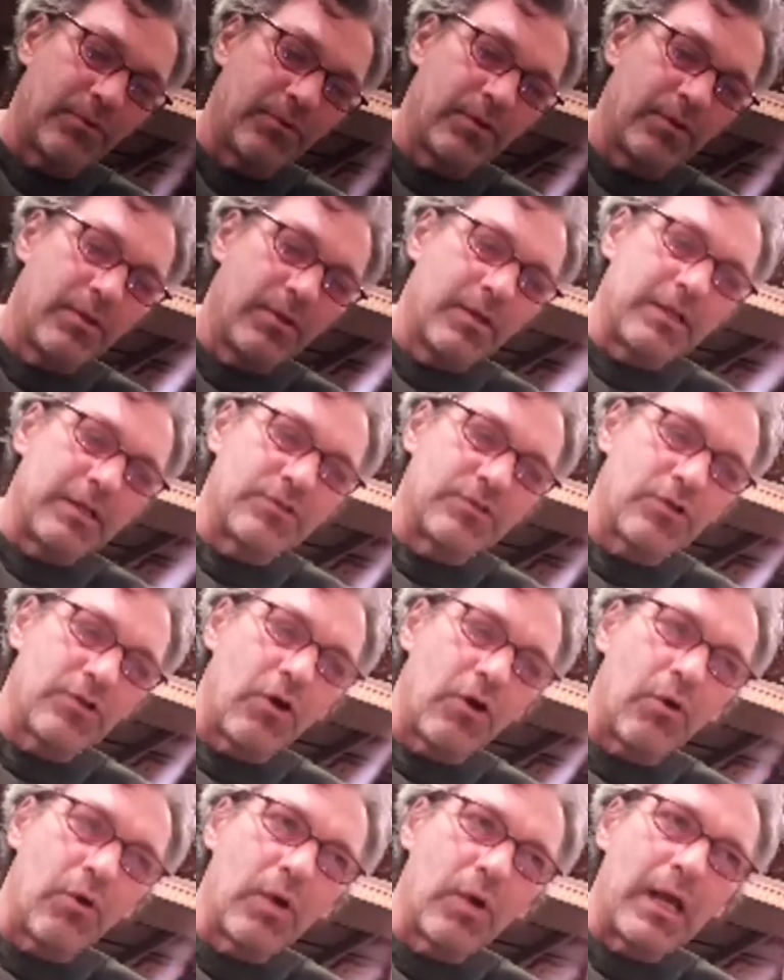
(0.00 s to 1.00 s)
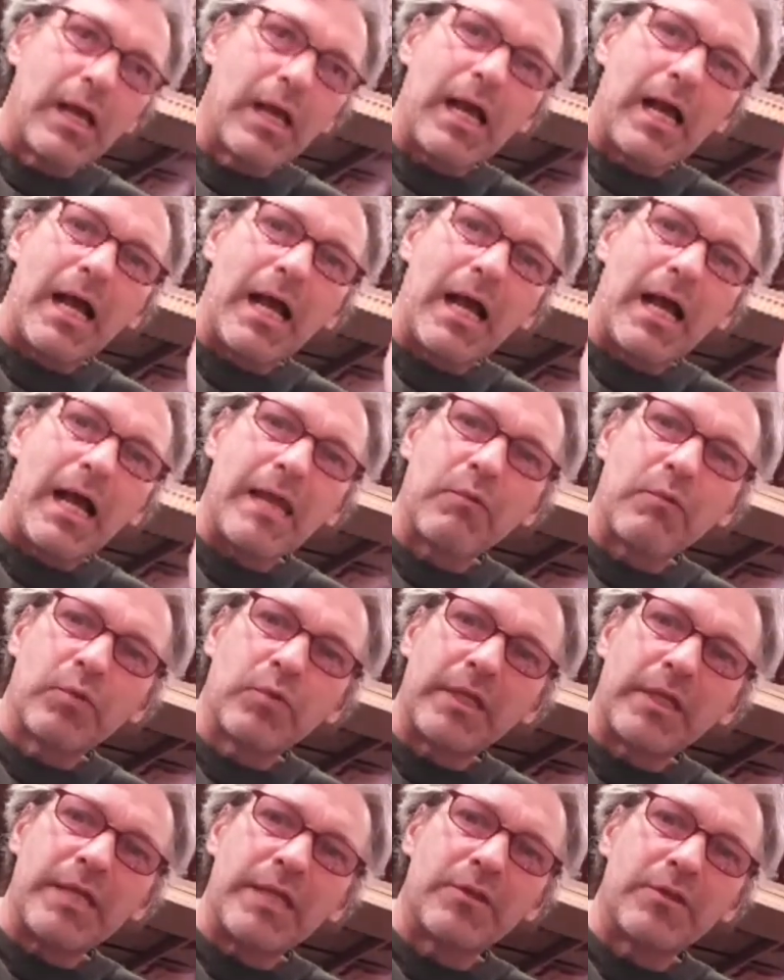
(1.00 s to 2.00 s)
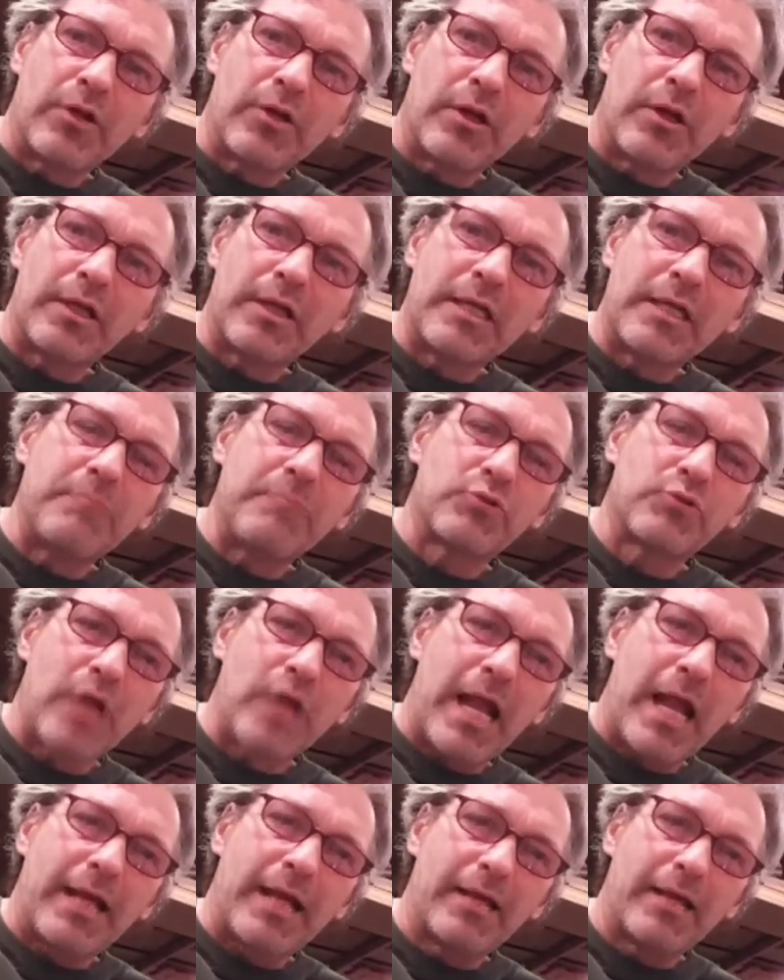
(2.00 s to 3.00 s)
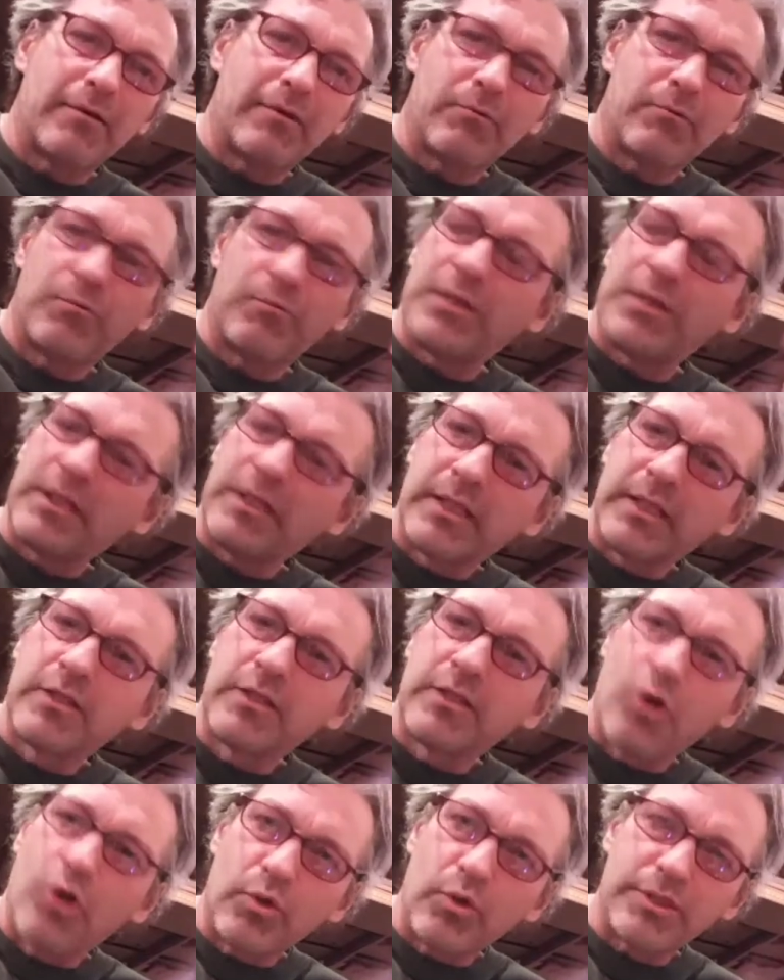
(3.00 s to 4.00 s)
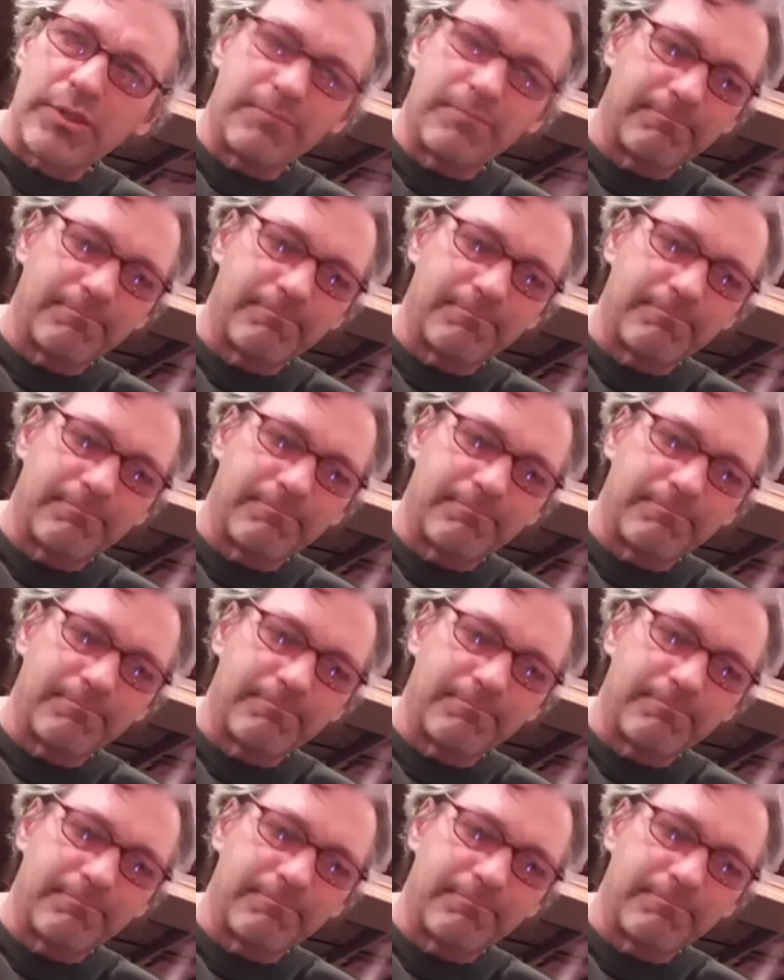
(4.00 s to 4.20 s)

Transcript: So I will either keep track with a little note